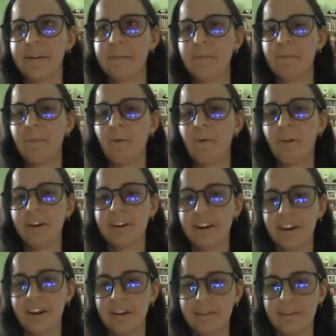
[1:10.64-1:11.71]
more
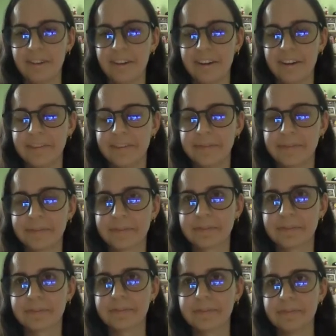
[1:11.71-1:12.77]
of a
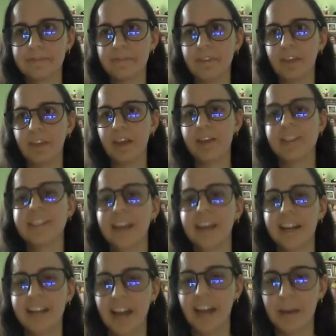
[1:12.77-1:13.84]

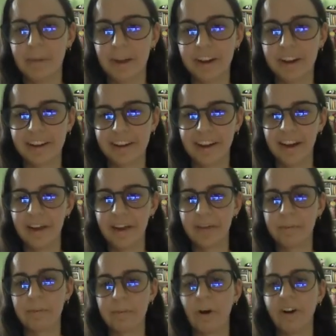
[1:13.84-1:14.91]
dynamic
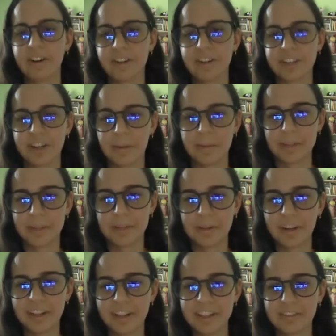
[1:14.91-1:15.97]
partnership
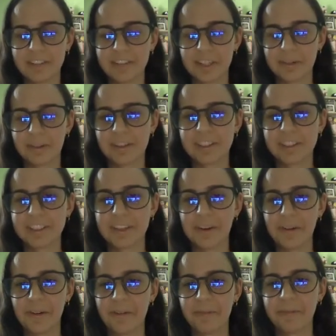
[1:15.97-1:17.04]
between individuals.
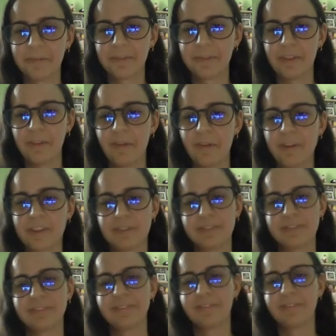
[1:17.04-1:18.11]
So, of course,
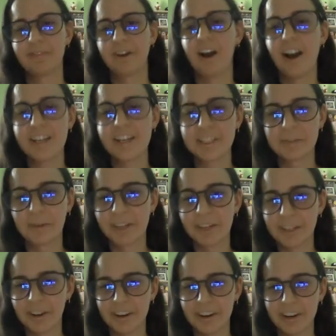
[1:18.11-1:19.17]
for us, we're
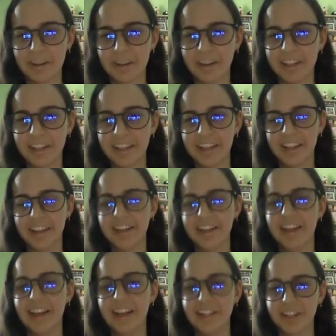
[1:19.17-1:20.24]
talking mainly in
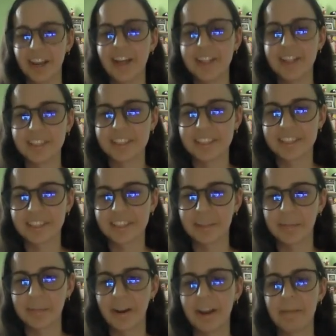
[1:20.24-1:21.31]
the education system,
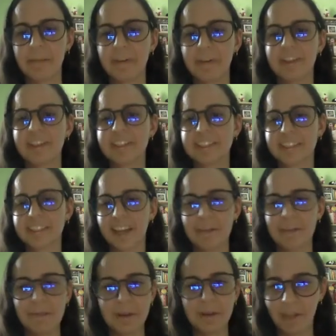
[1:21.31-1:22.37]
right? But this can
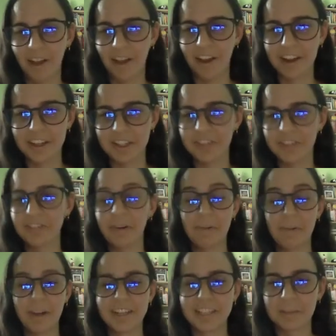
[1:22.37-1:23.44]
be applied to
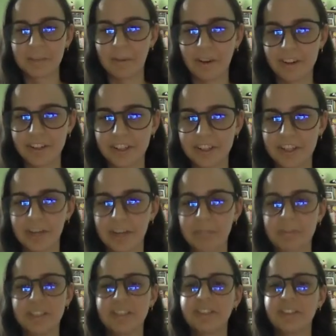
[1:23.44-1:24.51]
romantic
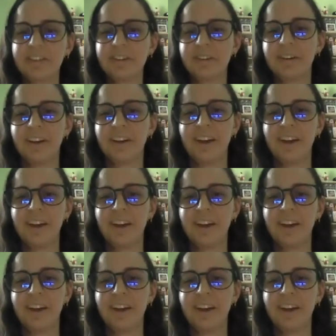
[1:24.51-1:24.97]
partnerships, to